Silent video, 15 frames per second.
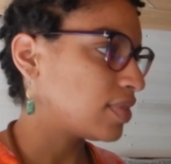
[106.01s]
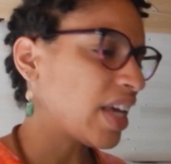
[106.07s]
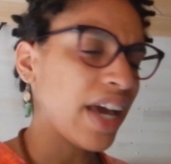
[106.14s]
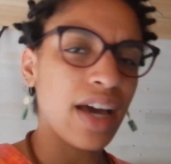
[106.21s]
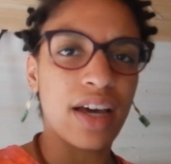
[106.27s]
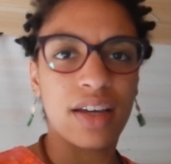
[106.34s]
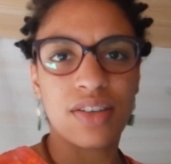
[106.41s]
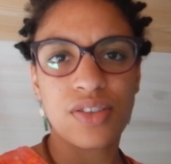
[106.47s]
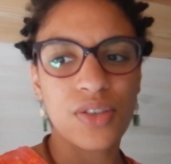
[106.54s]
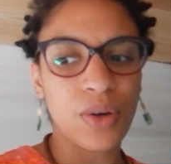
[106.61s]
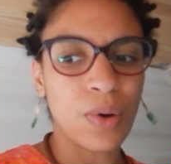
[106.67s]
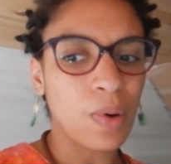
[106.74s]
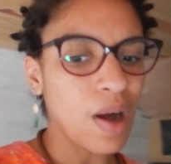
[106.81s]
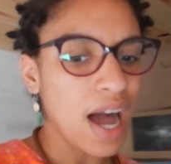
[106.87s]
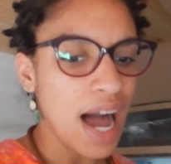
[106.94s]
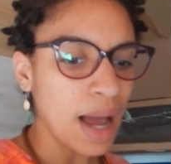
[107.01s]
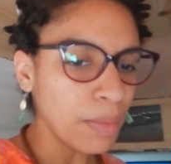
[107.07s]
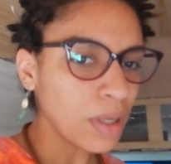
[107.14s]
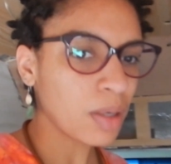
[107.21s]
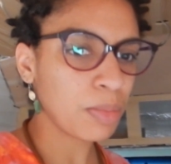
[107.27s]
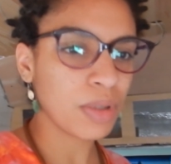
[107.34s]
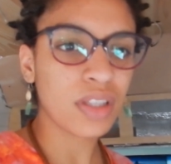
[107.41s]
Yeah, so
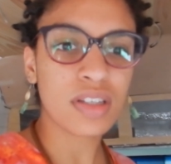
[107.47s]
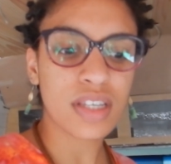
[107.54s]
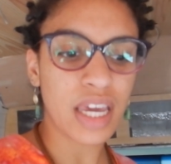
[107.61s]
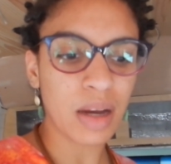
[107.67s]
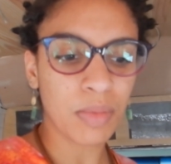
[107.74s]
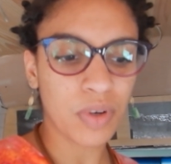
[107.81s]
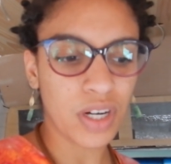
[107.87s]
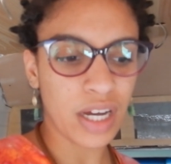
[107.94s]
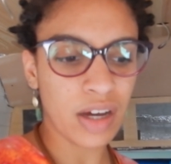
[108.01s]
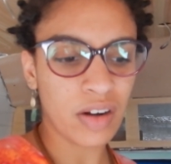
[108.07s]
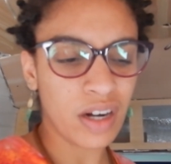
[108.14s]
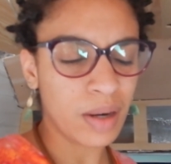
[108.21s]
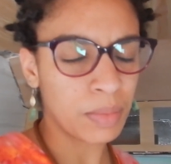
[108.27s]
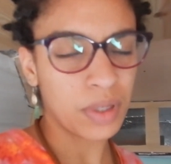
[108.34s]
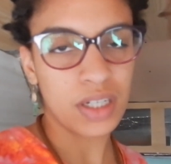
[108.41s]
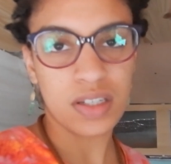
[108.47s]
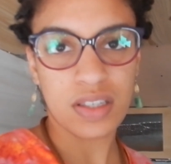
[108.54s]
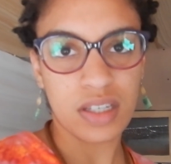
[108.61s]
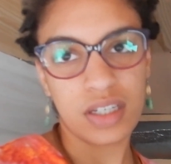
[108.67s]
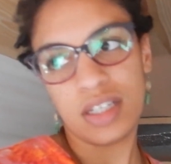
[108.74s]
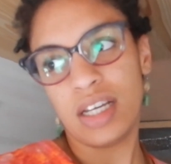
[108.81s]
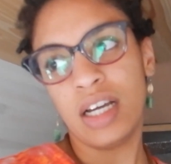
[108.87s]
I'm gonna put this camera down and I'm gonna
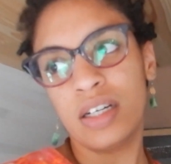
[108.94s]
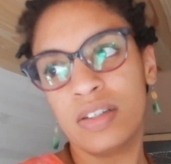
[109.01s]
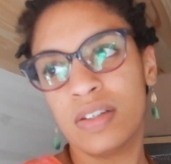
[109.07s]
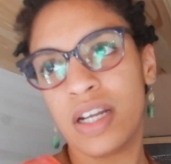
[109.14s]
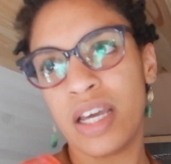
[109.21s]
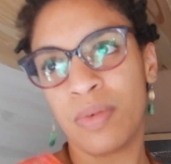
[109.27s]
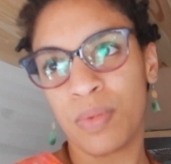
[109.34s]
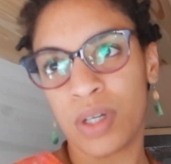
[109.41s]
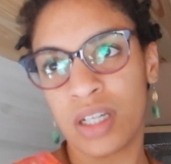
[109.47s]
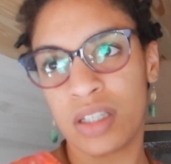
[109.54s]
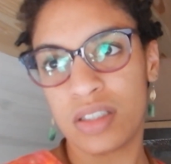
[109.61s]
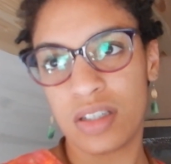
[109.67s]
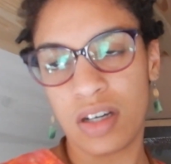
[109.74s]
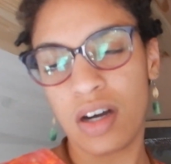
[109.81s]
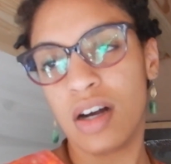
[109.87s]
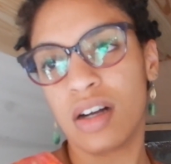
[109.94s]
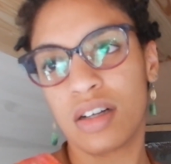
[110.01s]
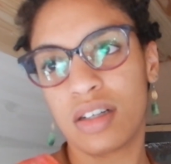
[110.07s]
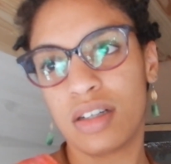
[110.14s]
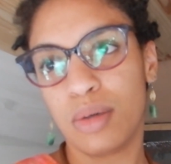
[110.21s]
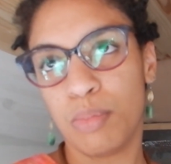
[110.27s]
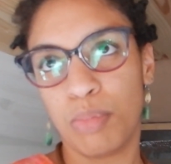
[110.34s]
sit down and we're gonna
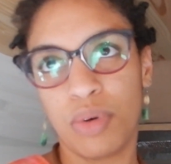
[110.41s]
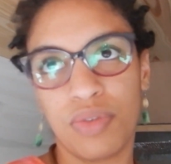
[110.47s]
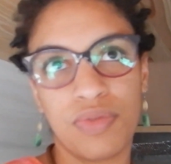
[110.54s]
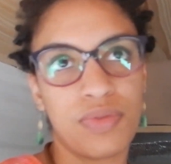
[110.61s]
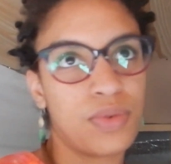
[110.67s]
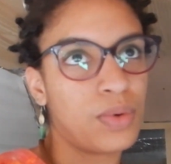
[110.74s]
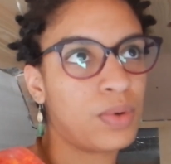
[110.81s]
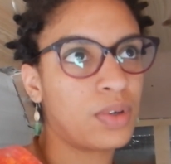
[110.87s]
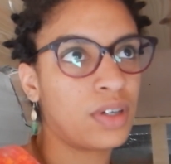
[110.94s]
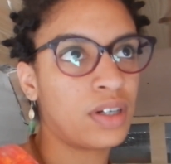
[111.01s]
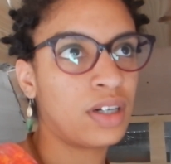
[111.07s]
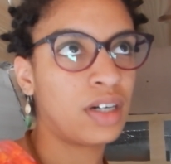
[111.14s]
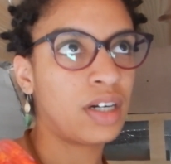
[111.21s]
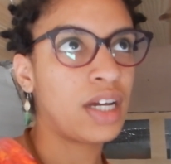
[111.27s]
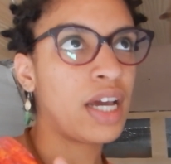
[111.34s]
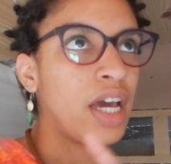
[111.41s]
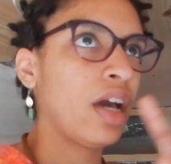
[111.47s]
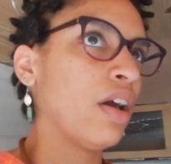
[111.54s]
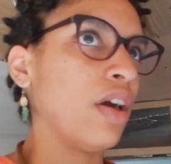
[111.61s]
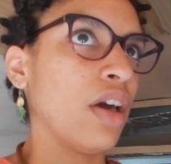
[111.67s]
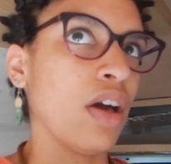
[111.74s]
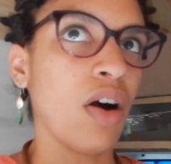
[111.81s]
talk before
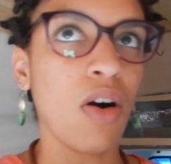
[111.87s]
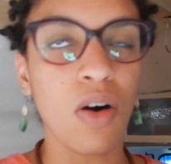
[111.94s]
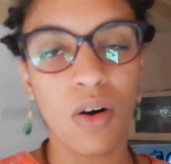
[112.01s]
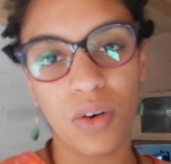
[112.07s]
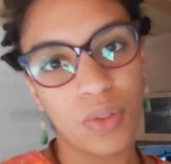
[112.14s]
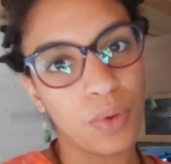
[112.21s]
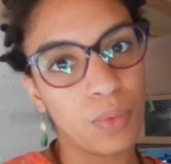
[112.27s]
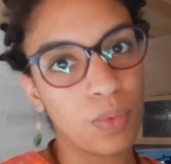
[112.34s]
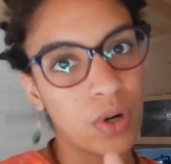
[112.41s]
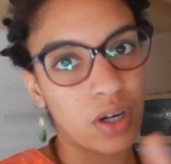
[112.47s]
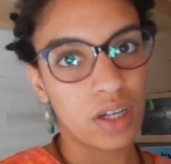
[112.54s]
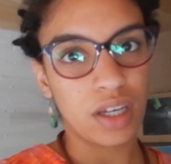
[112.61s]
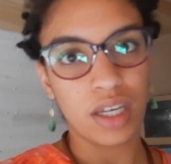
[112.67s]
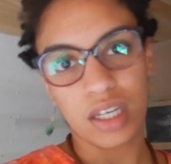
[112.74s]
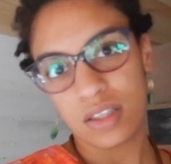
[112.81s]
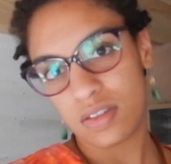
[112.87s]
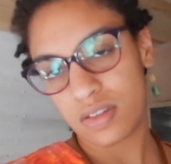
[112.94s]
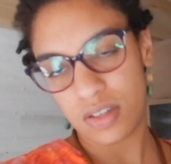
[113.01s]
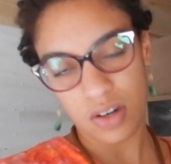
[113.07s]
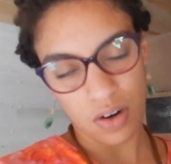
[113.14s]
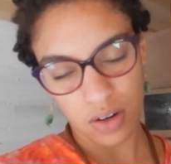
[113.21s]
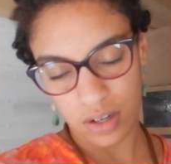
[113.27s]
all the work gets
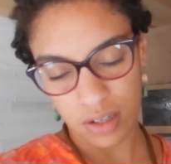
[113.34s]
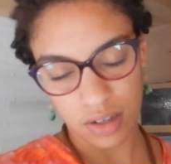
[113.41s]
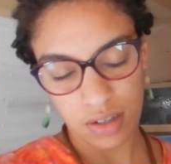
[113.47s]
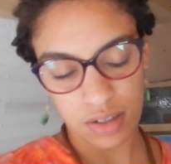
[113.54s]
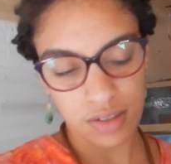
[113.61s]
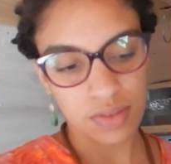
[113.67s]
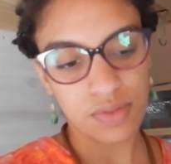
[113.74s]
started.